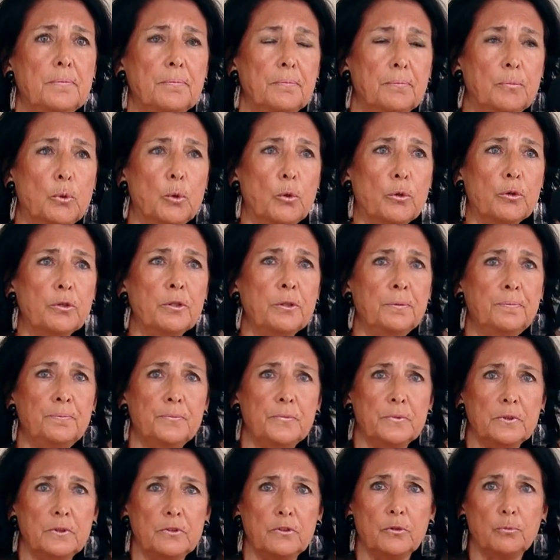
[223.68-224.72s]
more
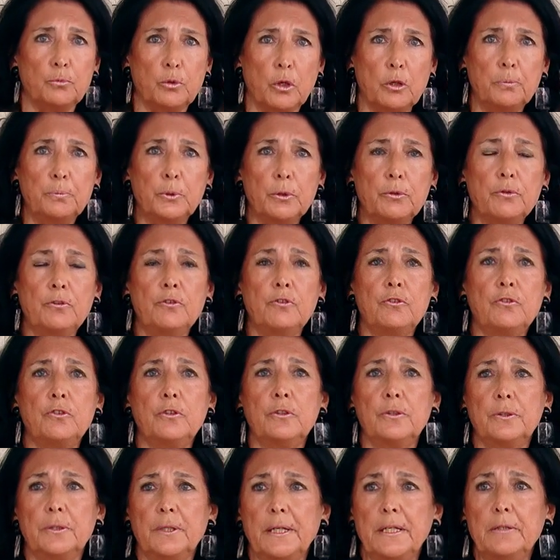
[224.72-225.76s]
robust
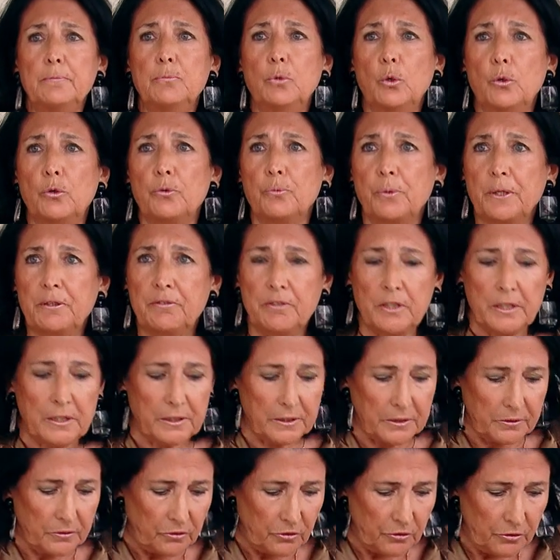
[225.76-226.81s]
and more
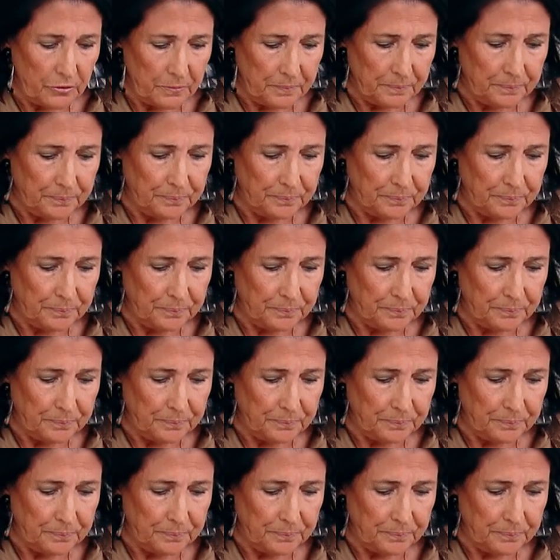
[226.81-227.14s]
resilient.